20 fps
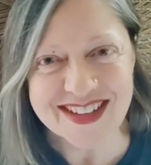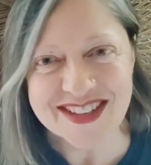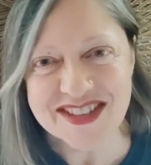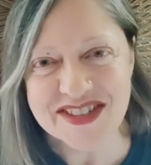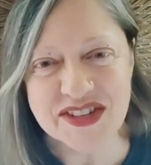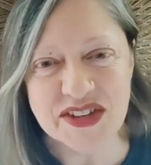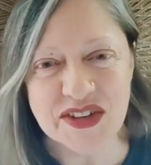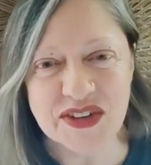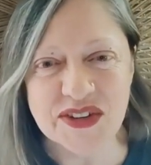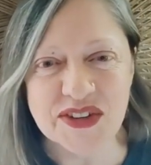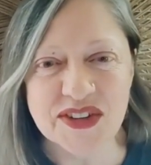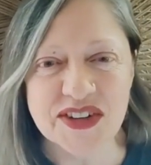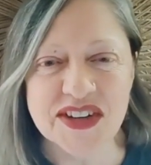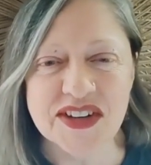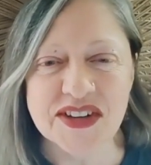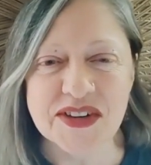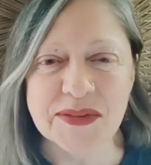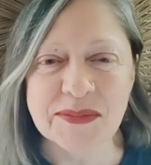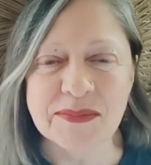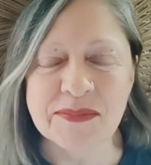
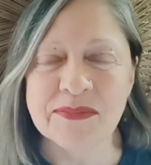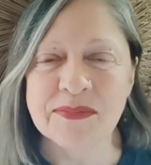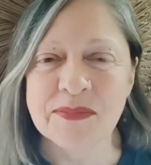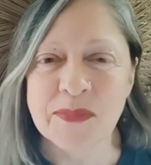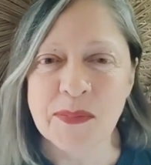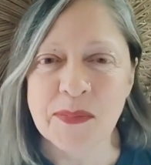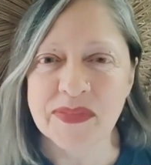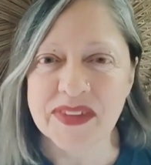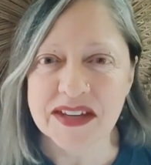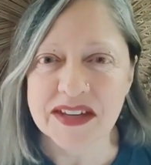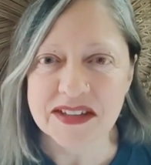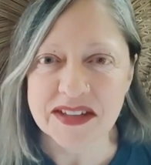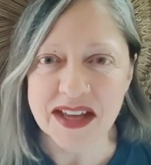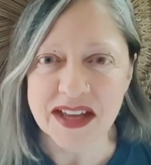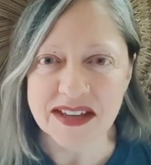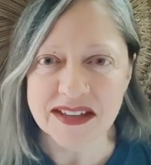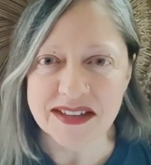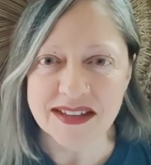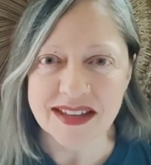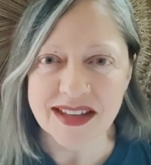so
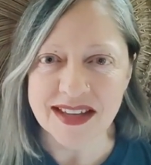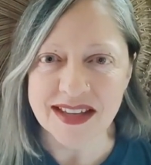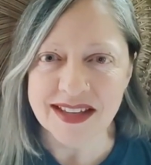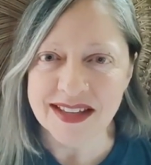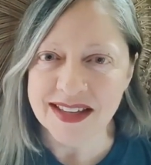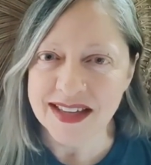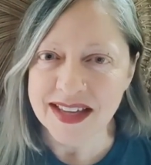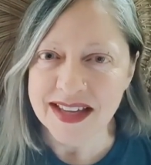not in the